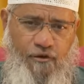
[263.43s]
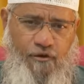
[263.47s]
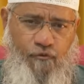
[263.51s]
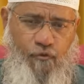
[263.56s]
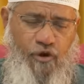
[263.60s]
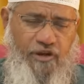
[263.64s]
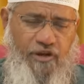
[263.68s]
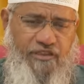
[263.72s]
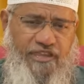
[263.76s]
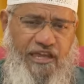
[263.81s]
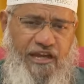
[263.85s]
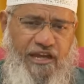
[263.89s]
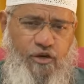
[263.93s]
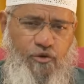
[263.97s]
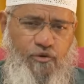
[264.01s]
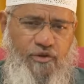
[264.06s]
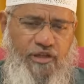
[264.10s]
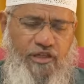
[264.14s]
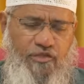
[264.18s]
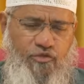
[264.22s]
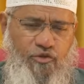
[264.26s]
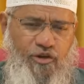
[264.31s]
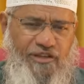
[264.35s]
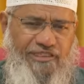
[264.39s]
What they're
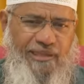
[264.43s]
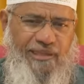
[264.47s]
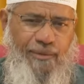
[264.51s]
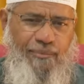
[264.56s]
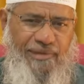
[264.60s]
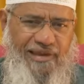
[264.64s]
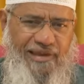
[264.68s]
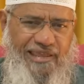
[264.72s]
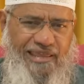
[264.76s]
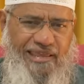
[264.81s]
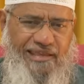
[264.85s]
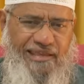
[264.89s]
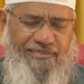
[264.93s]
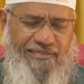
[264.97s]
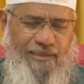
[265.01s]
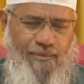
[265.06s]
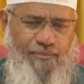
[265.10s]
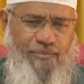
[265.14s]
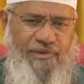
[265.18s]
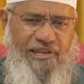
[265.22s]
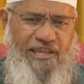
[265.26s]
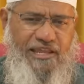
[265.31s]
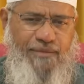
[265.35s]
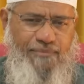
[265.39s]
doing is not tabligh.
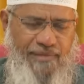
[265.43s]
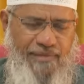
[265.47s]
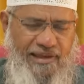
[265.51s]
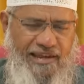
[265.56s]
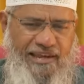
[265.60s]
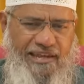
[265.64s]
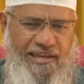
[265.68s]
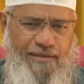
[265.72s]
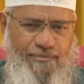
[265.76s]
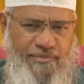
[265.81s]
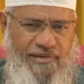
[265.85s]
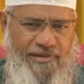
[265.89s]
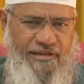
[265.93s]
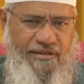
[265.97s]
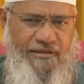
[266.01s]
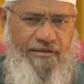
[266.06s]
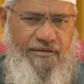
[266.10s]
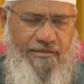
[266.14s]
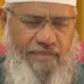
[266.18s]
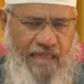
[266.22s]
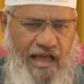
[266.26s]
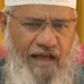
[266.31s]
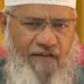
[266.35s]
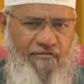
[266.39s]
Tabligh mainly
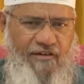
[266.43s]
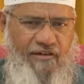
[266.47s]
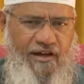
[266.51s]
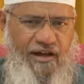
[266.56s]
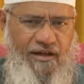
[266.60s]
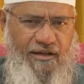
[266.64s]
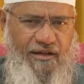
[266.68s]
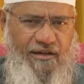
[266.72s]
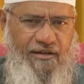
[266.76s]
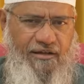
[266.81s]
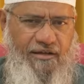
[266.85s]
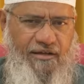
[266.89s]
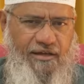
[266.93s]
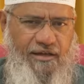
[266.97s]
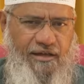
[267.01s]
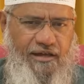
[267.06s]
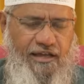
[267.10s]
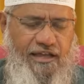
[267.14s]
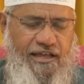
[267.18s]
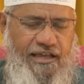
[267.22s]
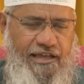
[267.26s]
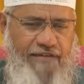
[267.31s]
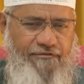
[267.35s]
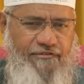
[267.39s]
means dawah,
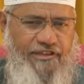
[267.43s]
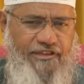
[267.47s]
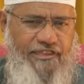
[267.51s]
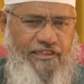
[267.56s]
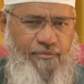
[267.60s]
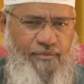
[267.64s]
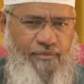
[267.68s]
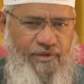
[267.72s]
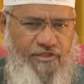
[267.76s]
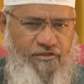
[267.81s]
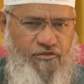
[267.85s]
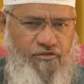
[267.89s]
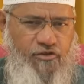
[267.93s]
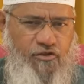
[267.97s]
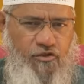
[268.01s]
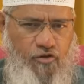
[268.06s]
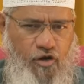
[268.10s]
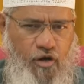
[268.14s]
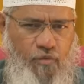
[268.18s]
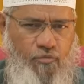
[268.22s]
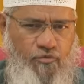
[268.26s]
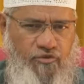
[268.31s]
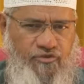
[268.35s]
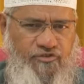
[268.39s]
giving the message to the
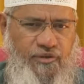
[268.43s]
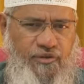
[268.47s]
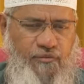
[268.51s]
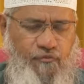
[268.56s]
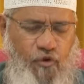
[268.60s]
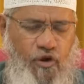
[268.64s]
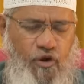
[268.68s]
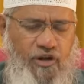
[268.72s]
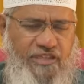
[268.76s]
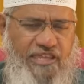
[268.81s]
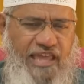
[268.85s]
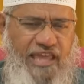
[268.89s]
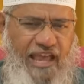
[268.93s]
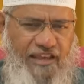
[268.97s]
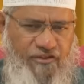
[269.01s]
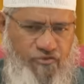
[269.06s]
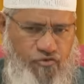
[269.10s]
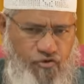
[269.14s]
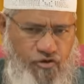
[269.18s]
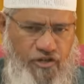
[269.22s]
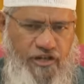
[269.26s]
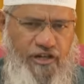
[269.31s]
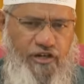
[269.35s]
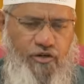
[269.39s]
non-Muslim. What they
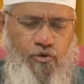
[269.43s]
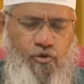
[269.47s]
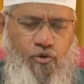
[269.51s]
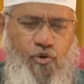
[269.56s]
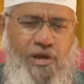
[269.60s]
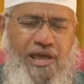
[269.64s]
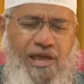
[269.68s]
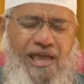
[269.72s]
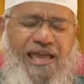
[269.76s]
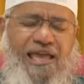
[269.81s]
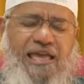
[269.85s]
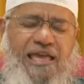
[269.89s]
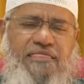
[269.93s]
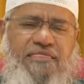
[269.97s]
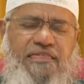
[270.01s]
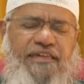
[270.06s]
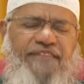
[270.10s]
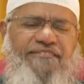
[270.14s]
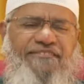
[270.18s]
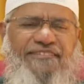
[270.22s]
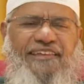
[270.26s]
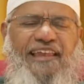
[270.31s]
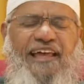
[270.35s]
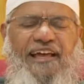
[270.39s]
actually do is
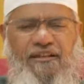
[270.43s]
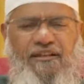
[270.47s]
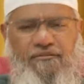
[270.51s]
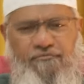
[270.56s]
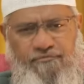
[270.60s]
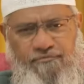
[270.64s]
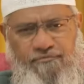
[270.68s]
islah.